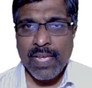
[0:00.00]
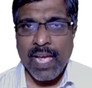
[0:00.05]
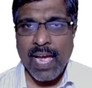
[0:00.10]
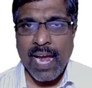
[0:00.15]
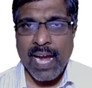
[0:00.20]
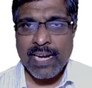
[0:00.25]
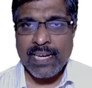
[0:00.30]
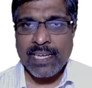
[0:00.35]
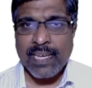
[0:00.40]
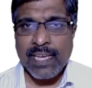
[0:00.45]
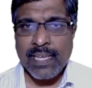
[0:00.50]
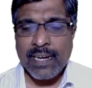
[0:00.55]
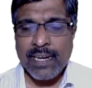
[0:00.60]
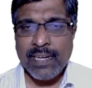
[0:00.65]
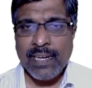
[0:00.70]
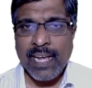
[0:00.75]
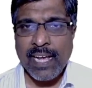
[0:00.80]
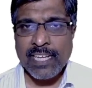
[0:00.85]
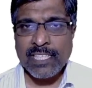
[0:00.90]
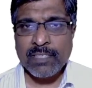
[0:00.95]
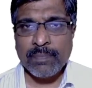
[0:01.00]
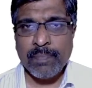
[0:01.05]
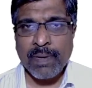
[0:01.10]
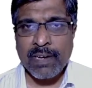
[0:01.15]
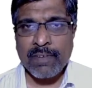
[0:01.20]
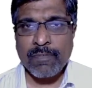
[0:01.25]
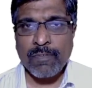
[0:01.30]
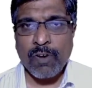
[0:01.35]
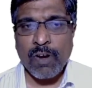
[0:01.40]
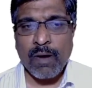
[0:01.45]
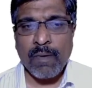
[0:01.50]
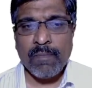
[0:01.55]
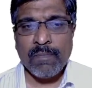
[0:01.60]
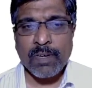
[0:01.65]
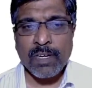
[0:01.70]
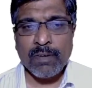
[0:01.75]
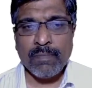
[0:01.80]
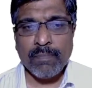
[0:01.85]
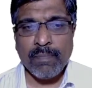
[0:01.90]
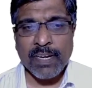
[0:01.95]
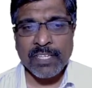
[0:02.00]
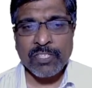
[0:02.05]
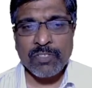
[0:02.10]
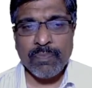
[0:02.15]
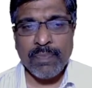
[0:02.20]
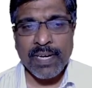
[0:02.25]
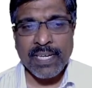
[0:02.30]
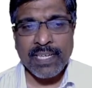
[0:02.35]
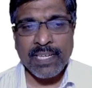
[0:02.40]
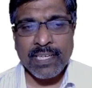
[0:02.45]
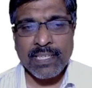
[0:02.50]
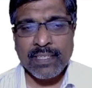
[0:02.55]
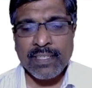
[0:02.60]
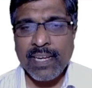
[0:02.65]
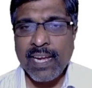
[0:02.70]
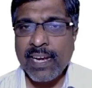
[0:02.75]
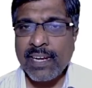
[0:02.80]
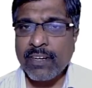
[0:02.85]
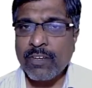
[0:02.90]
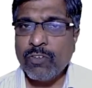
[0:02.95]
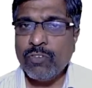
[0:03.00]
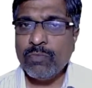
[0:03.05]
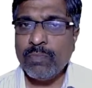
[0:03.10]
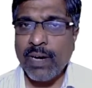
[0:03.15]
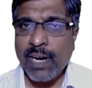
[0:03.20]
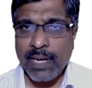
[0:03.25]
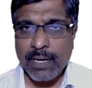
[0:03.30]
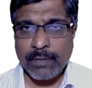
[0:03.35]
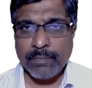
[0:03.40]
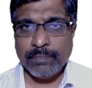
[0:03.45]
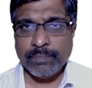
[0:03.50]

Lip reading: and Kiran has performed much better than Kumar.